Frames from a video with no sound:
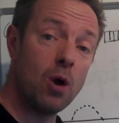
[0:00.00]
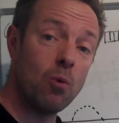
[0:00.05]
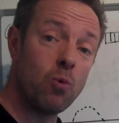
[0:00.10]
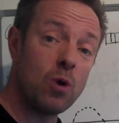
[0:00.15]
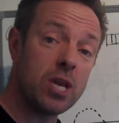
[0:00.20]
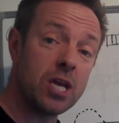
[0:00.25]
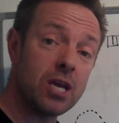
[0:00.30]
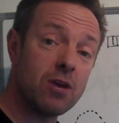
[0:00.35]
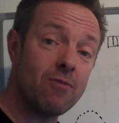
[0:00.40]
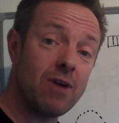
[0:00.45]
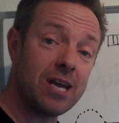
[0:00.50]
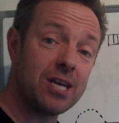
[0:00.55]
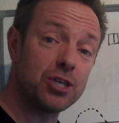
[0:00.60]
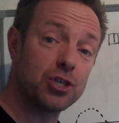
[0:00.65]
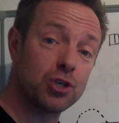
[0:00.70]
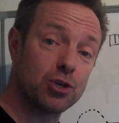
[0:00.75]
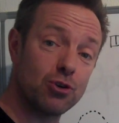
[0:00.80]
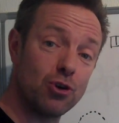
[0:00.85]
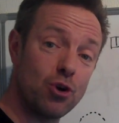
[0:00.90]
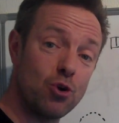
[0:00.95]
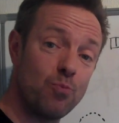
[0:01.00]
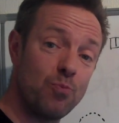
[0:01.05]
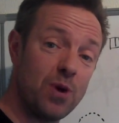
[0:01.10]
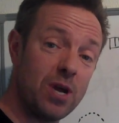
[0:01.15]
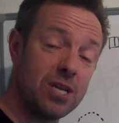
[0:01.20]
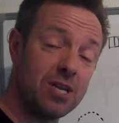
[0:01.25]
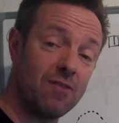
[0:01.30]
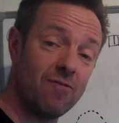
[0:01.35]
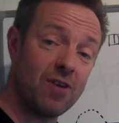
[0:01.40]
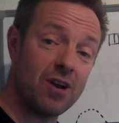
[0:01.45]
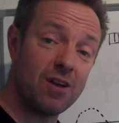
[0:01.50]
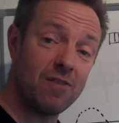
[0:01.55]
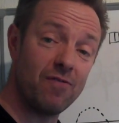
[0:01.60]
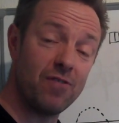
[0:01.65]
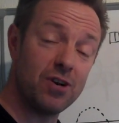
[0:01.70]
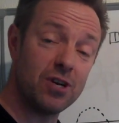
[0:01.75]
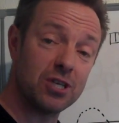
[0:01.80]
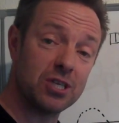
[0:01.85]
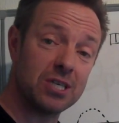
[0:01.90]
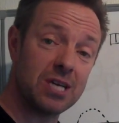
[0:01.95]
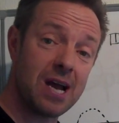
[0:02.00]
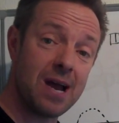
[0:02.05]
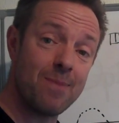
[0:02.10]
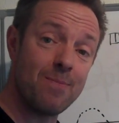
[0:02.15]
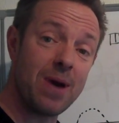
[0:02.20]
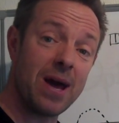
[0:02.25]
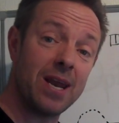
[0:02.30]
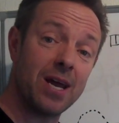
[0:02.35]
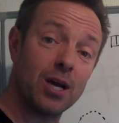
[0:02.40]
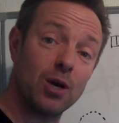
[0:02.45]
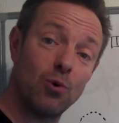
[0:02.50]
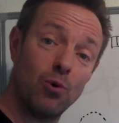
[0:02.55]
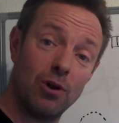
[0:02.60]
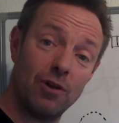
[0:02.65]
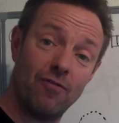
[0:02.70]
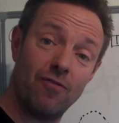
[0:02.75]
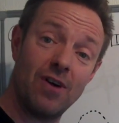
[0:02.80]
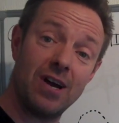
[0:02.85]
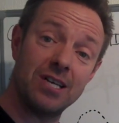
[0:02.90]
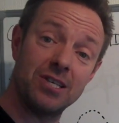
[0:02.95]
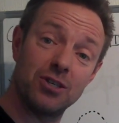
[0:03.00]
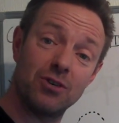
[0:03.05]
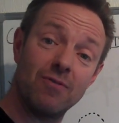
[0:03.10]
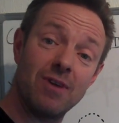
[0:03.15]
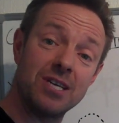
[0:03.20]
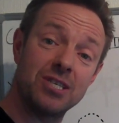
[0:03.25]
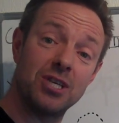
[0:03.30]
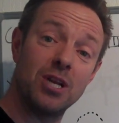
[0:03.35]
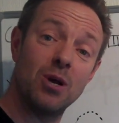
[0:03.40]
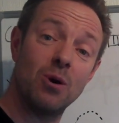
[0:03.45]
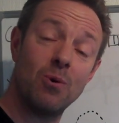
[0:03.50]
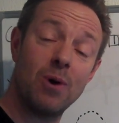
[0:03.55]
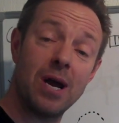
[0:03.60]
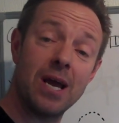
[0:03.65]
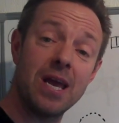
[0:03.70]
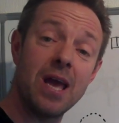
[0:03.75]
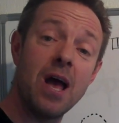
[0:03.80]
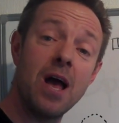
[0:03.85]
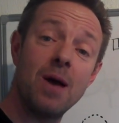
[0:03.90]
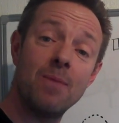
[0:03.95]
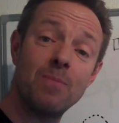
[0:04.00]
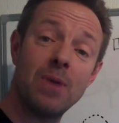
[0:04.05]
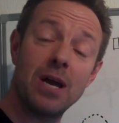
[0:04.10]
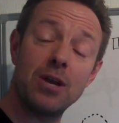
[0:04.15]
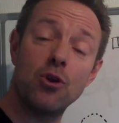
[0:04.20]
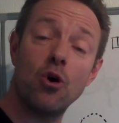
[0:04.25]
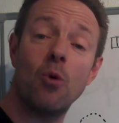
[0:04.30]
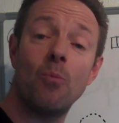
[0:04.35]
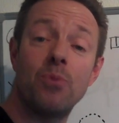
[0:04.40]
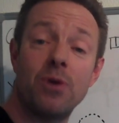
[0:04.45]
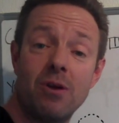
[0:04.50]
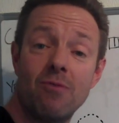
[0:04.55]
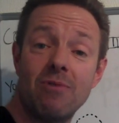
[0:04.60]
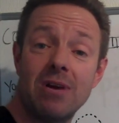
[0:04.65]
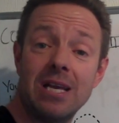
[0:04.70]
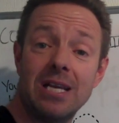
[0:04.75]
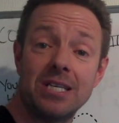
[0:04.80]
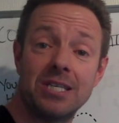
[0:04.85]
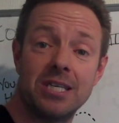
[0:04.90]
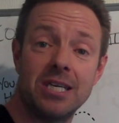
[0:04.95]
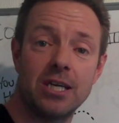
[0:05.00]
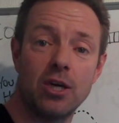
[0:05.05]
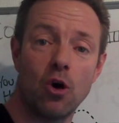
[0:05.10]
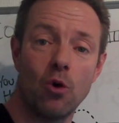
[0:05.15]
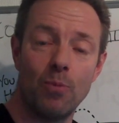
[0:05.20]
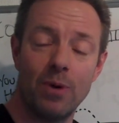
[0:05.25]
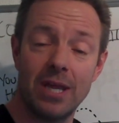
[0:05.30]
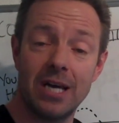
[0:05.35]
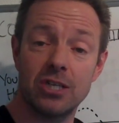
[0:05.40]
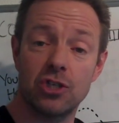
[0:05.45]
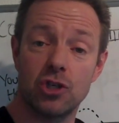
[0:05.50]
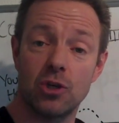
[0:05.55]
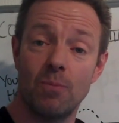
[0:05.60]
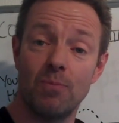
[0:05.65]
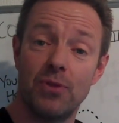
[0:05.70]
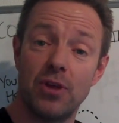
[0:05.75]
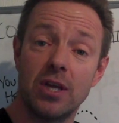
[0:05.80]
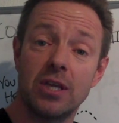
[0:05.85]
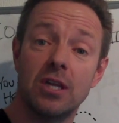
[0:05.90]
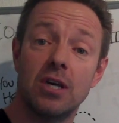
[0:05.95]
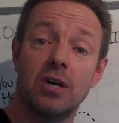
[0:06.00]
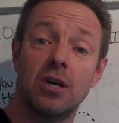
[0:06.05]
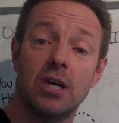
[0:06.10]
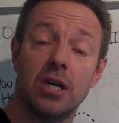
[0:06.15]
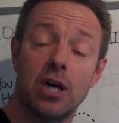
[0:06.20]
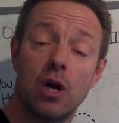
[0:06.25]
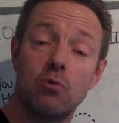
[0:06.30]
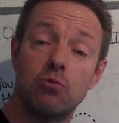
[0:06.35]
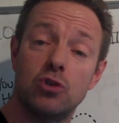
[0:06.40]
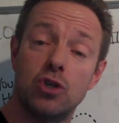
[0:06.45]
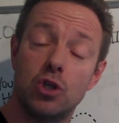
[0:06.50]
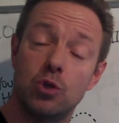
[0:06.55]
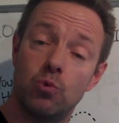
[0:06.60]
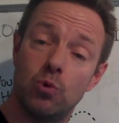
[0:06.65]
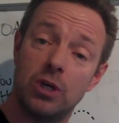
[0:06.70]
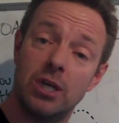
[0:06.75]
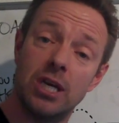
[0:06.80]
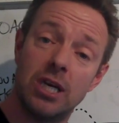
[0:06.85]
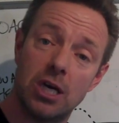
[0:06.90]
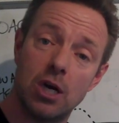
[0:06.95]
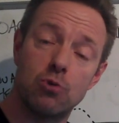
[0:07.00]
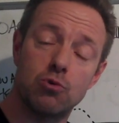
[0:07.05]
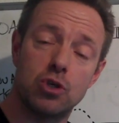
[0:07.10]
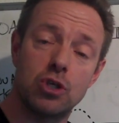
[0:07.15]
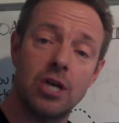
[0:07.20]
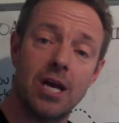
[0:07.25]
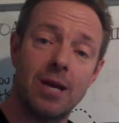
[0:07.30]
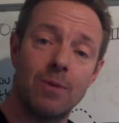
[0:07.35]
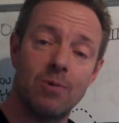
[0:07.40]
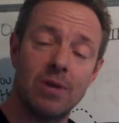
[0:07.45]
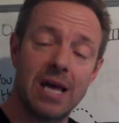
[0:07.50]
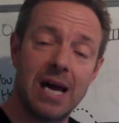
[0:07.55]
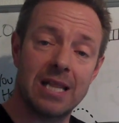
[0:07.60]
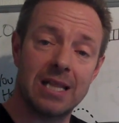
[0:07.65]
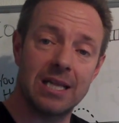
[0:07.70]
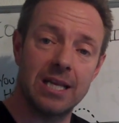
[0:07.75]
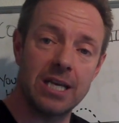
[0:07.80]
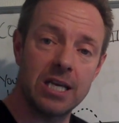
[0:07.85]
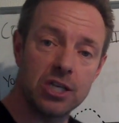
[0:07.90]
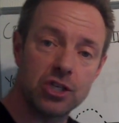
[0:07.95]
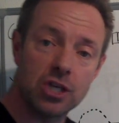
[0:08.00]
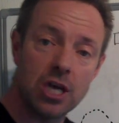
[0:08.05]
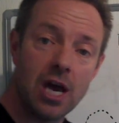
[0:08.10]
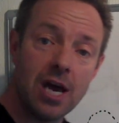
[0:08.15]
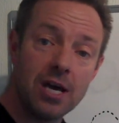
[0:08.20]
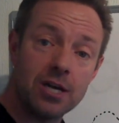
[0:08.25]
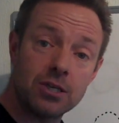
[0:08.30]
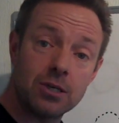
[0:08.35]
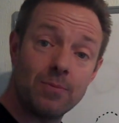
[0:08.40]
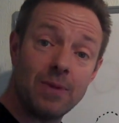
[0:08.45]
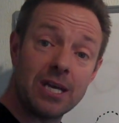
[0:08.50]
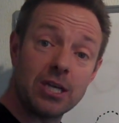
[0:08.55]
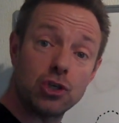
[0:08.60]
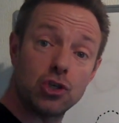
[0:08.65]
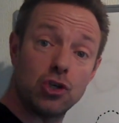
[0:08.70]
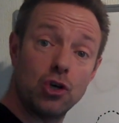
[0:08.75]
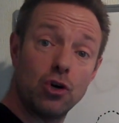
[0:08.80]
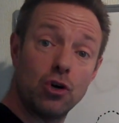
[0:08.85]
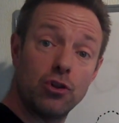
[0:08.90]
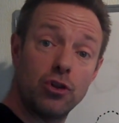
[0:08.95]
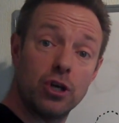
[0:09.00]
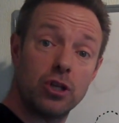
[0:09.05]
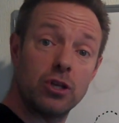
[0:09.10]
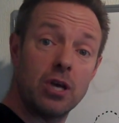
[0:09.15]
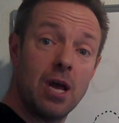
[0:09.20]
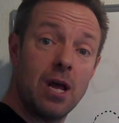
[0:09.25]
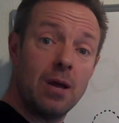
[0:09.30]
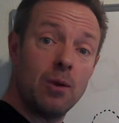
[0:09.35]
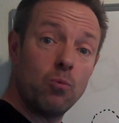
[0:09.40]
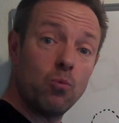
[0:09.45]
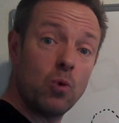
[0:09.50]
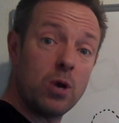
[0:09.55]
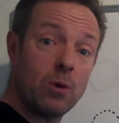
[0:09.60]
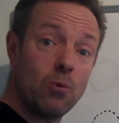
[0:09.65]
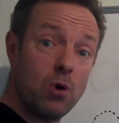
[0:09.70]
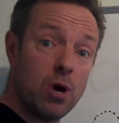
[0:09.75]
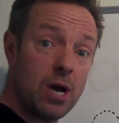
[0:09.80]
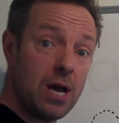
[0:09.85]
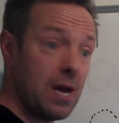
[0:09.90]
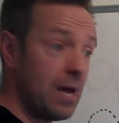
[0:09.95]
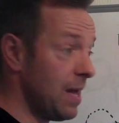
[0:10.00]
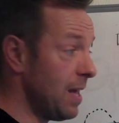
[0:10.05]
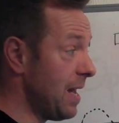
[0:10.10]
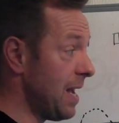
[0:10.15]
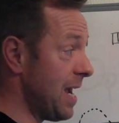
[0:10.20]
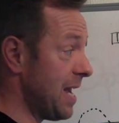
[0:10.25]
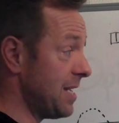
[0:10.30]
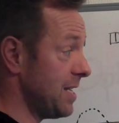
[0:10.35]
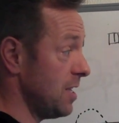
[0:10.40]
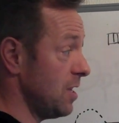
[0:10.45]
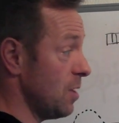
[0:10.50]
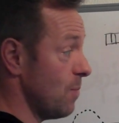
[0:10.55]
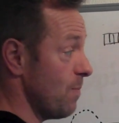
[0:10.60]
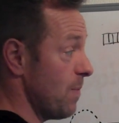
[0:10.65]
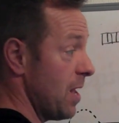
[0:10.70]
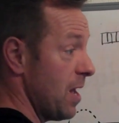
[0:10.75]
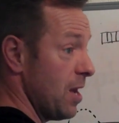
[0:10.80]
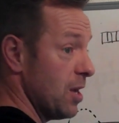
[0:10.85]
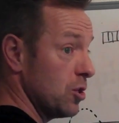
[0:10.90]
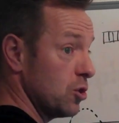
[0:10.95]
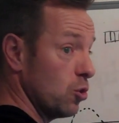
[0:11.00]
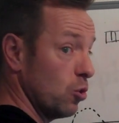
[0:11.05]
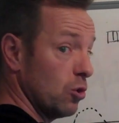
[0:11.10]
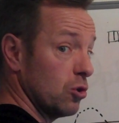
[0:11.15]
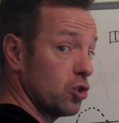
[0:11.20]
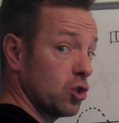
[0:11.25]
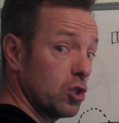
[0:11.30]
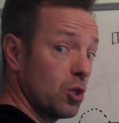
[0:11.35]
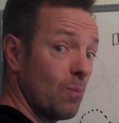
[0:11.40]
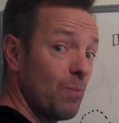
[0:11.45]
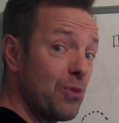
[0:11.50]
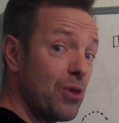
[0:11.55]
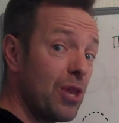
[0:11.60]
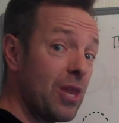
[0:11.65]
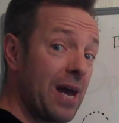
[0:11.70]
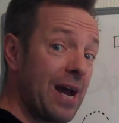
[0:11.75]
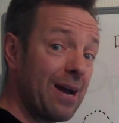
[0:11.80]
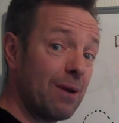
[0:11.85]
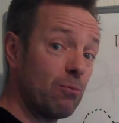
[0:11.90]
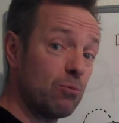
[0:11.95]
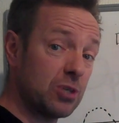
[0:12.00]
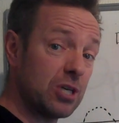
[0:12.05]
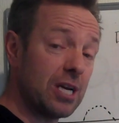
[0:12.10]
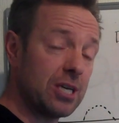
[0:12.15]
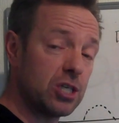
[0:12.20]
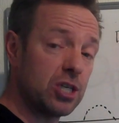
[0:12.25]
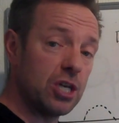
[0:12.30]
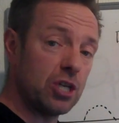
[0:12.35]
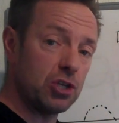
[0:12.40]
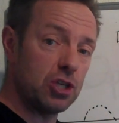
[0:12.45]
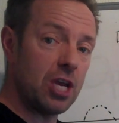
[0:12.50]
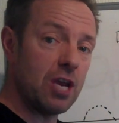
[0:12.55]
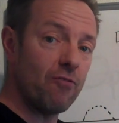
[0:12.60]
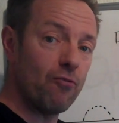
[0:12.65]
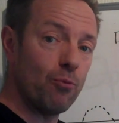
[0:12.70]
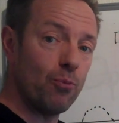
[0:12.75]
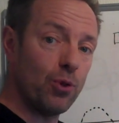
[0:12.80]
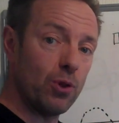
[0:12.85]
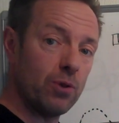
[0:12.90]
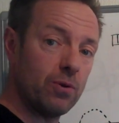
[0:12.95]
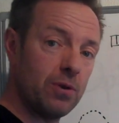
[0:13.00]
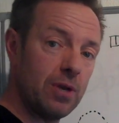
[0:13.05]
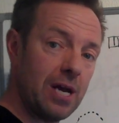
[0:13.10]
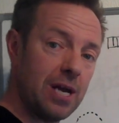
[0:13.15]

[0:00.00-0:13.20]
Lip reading: Winning your age group in your very first Ironman and qualifying to race in Hawaii might not be a realistic goal. But that's something that coaches would negotiate with athletes to make sure that we were heading them towards something that was actually achievable.